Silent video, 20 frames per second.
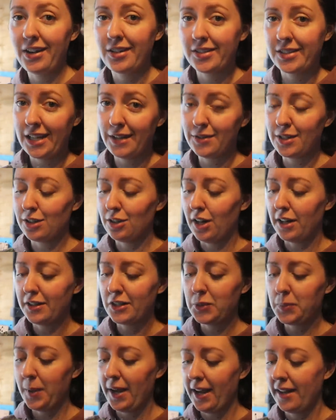It saves a lot of
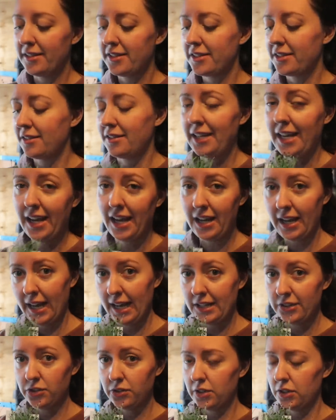space. They can
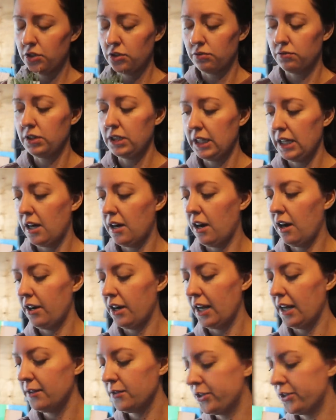handle it. They're really hardy.